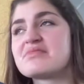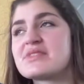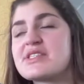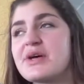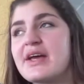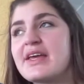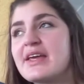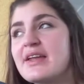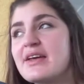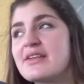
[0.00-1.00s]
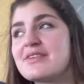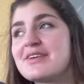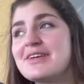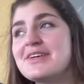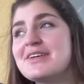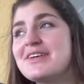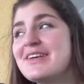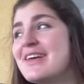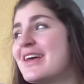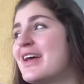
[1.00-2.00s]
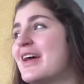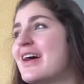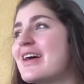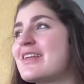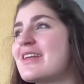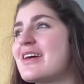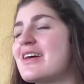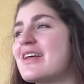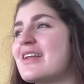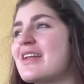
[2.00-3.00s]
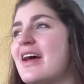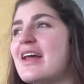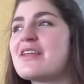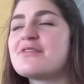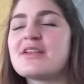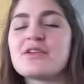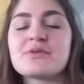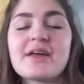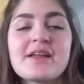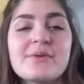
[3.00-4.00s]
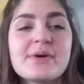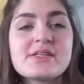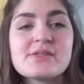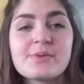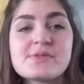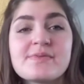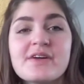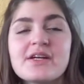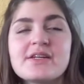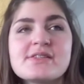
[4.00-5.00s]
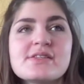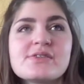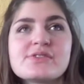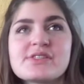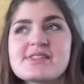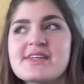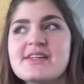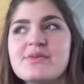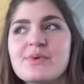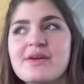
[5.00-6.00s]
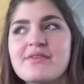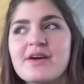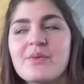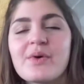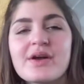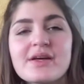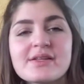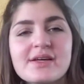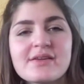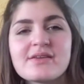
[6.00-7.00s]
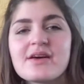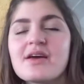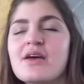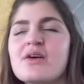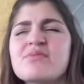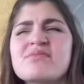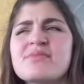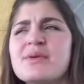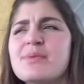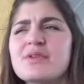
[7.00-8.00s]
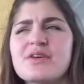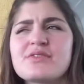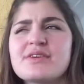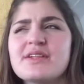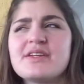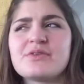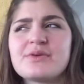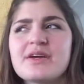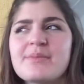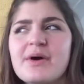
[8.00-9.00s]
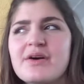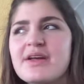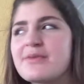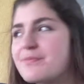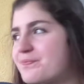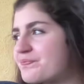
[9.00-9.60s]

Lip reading: So I hid it. And then I lived alone anyway, so it was very easy to just eat whatever I wanted and people not really knowing about it.